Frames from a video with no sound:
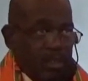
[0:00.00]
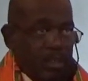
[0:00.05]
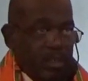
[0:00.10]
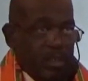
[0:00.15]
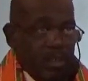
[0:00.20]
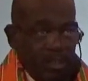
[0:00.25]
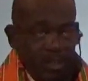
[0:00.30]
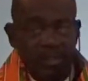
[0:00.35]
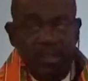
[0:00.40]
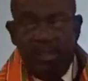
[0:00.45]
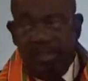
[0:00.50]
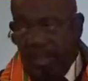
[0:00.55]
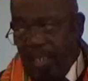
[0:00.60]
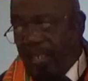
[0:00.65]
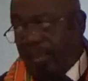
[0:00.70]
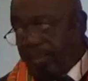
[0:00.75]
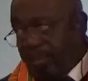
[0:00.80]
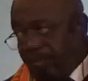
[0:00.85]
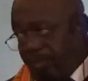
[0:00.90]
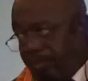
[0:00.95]
Isn't
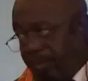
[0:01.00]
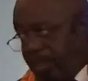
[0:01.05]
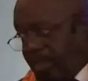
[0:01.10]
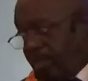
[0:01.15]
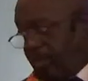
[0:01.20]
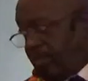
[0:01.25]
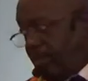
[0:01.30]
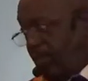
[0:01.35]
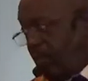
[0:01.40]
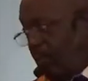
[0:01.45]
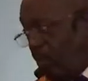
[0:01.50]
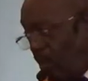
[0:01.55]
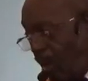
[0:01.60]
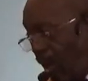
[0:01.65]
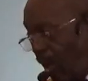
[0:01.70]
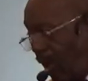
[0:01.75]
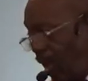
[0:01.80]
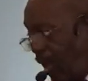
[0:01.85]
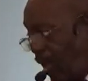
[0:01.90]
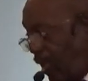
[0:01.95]
that the reason
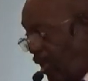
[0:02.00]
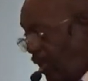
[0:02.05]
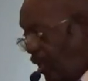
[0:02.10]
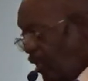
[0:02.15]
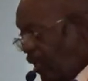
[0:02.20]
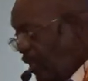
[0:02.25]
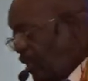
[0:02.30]
why